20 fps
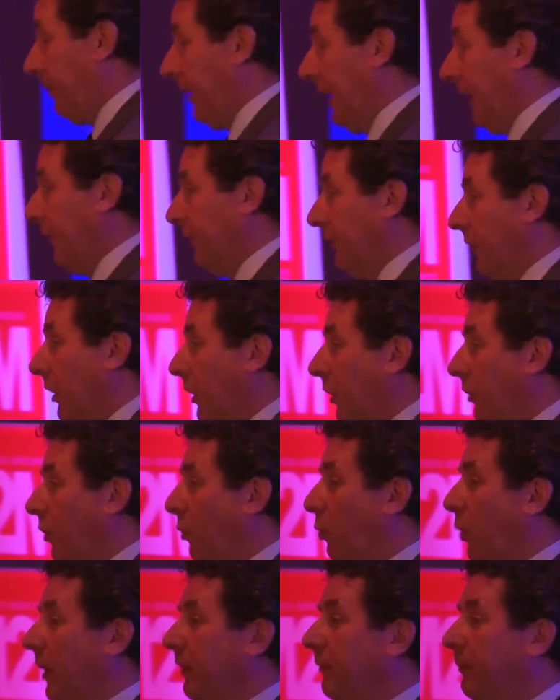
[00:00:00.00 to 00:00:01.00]
about the
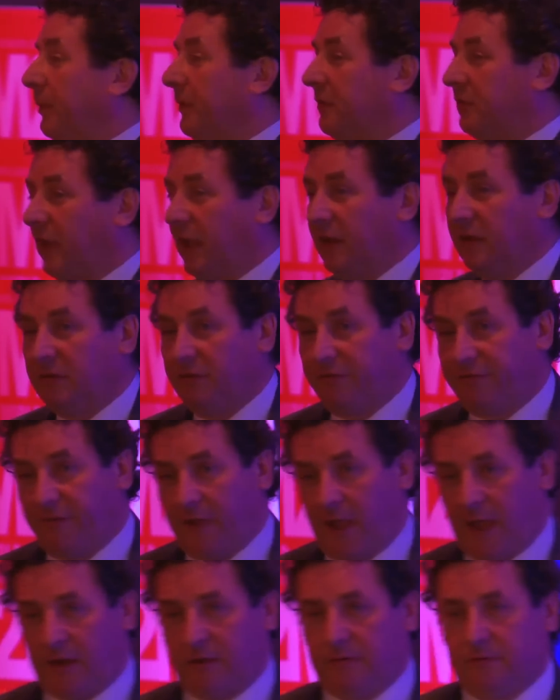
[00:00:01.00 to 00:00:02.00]
1%
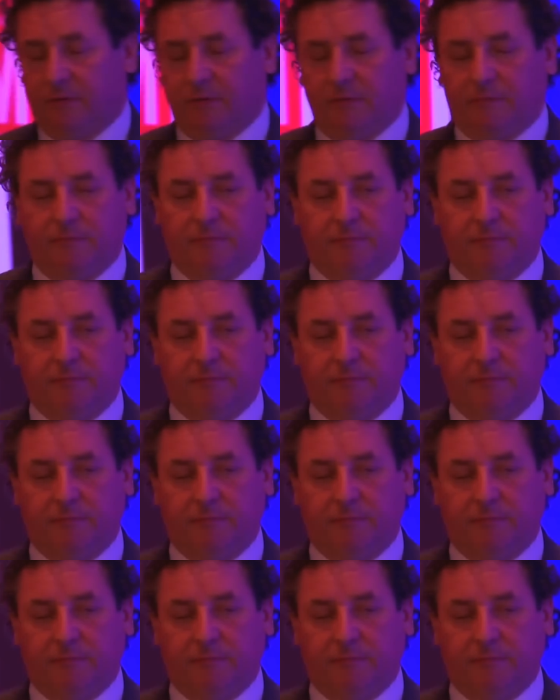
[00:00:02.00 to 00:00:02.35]
effect.